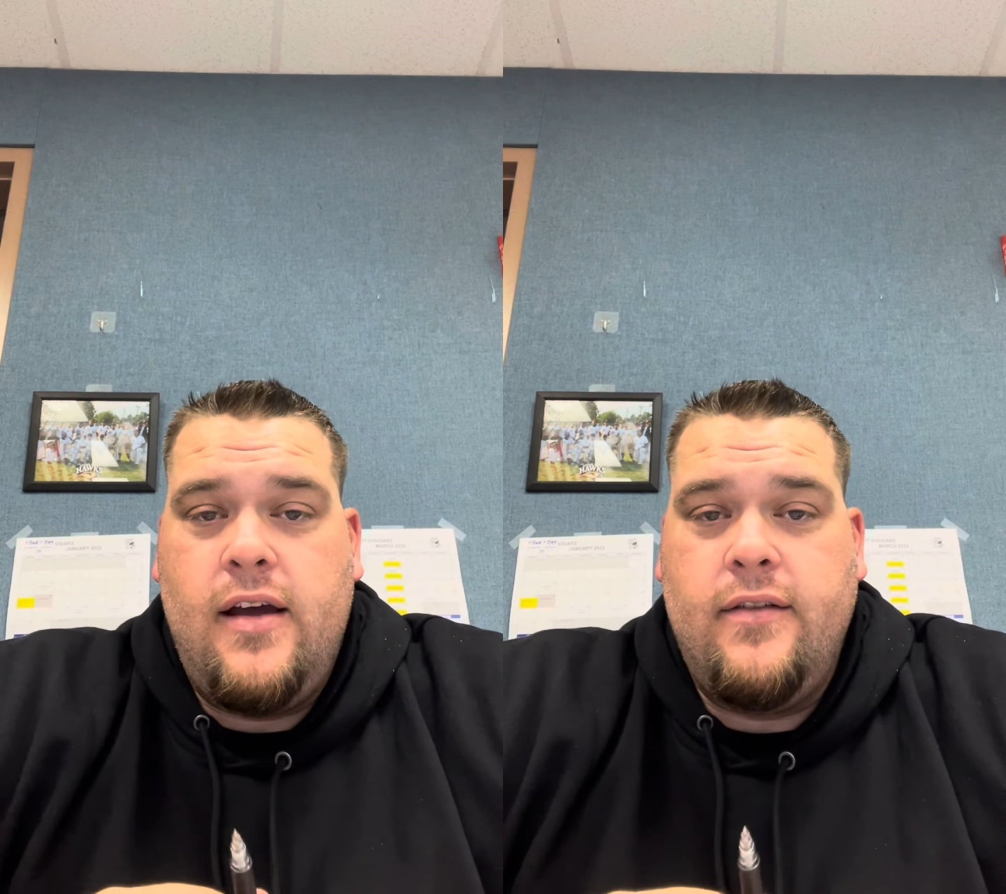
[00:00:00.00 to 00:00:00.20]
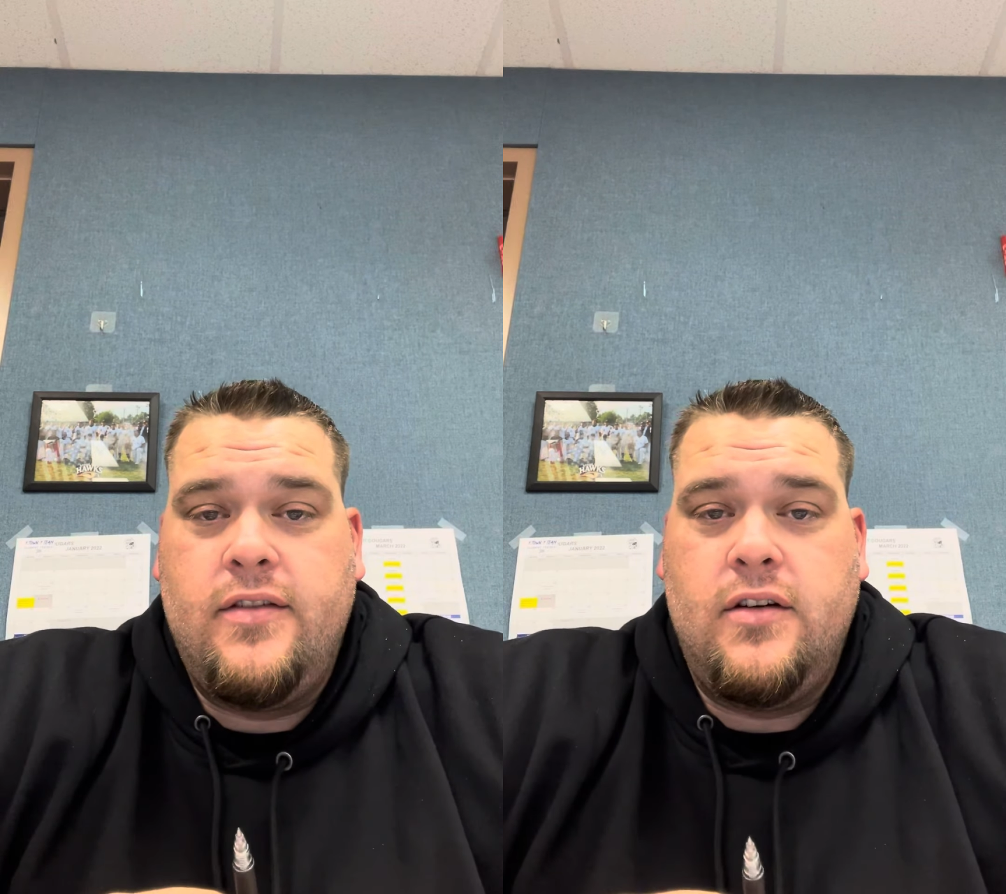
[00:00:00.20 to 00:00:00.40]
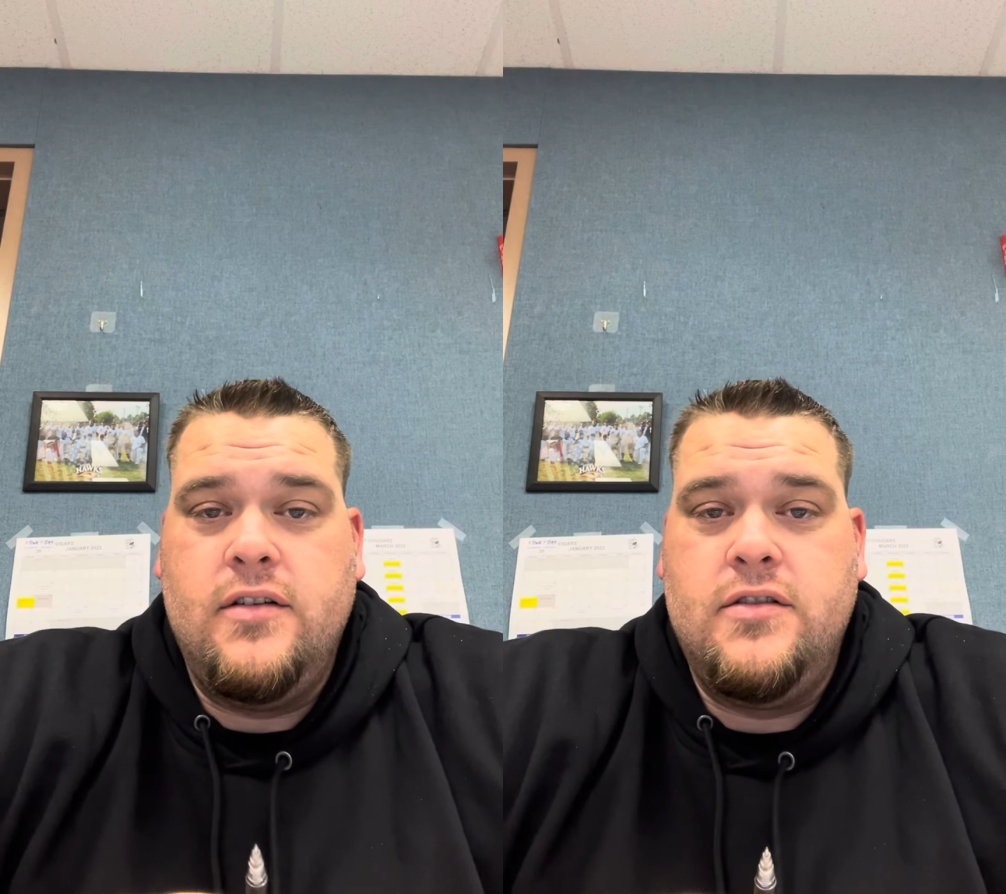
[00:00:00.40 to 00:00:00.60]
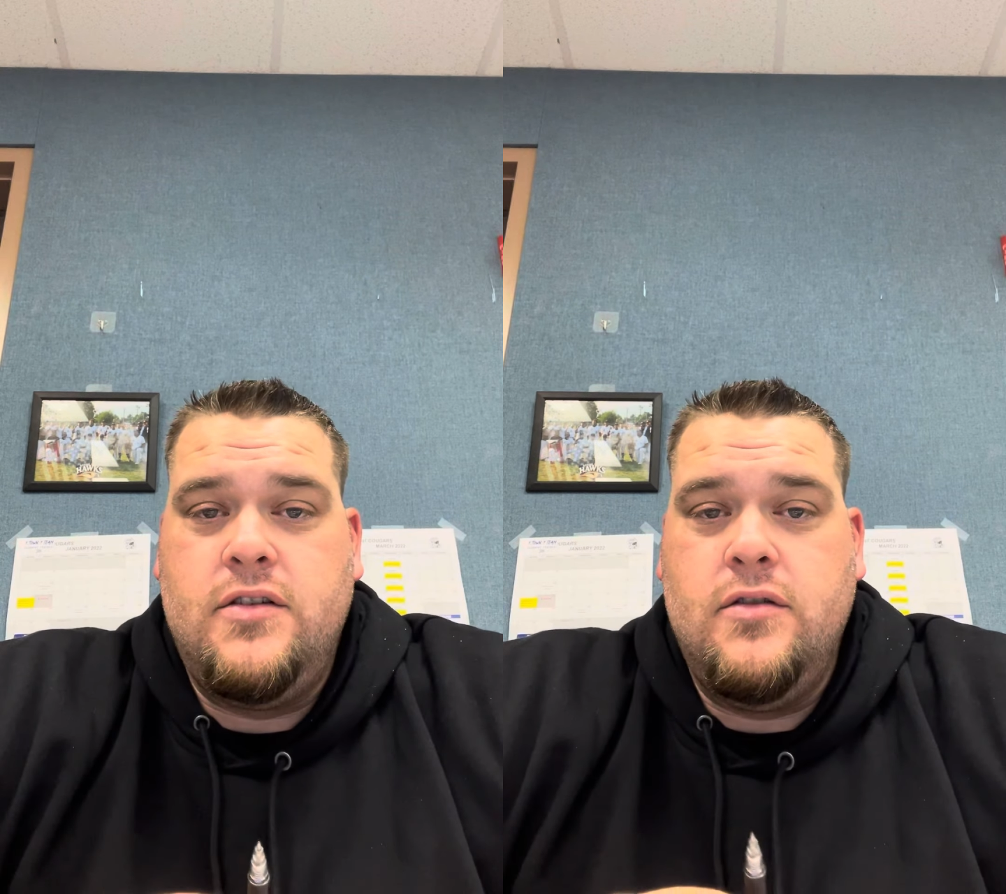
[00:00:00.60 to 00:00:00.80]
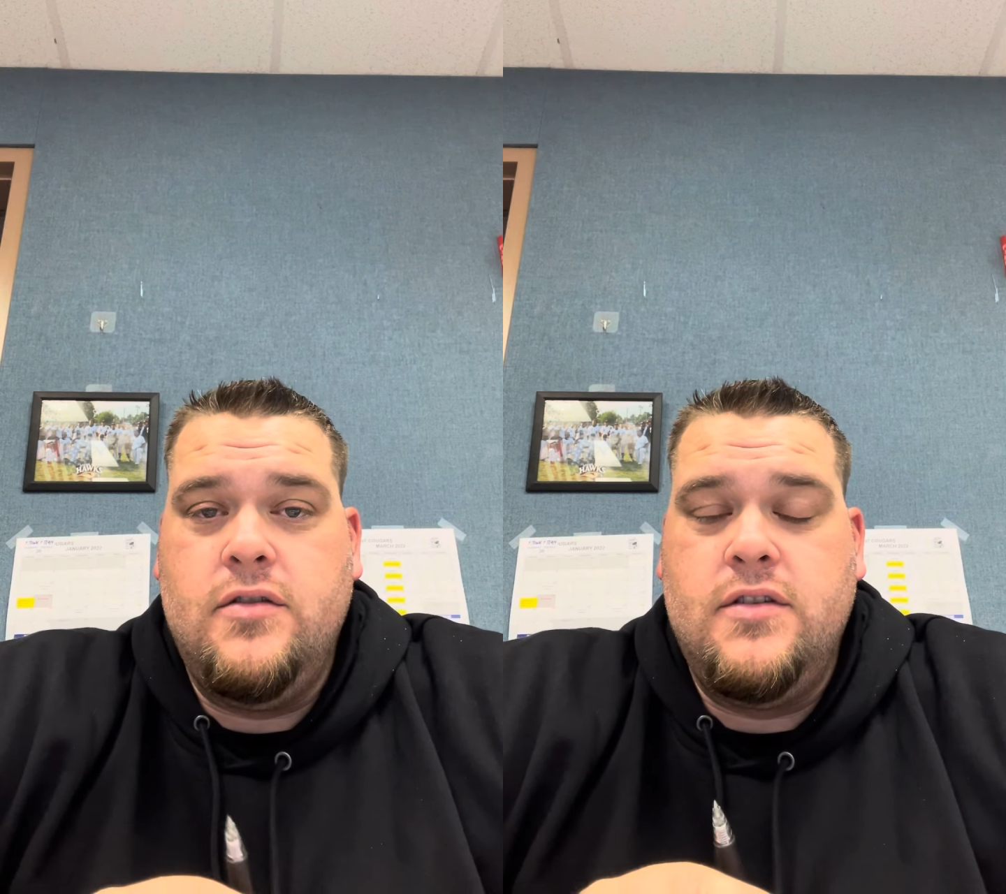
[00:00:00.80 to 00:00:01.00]
I have certain
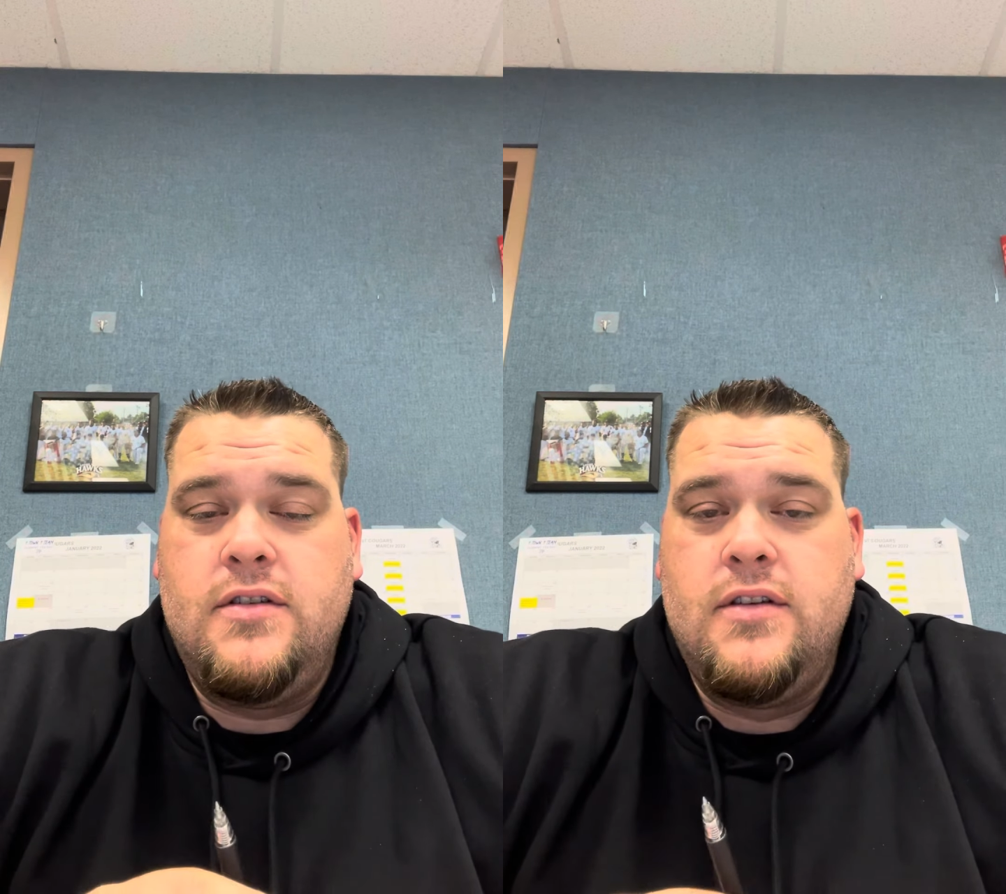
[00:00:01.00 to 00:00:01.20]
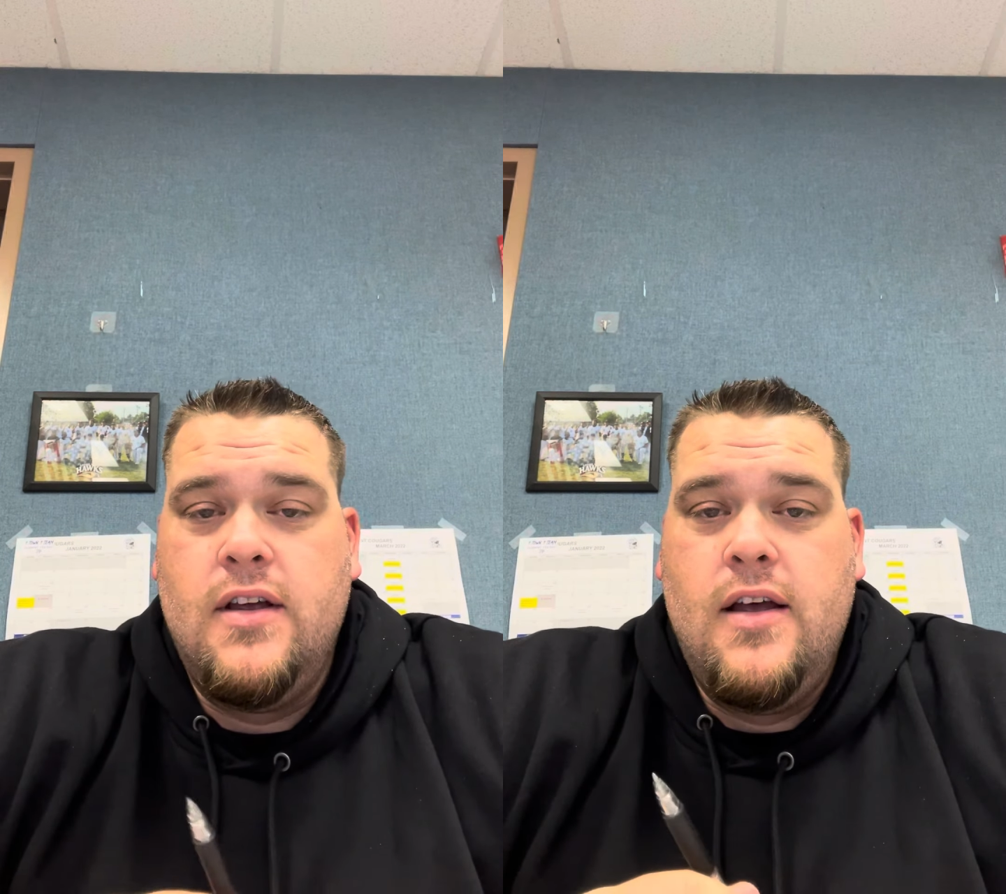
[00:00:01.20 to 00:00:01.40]
students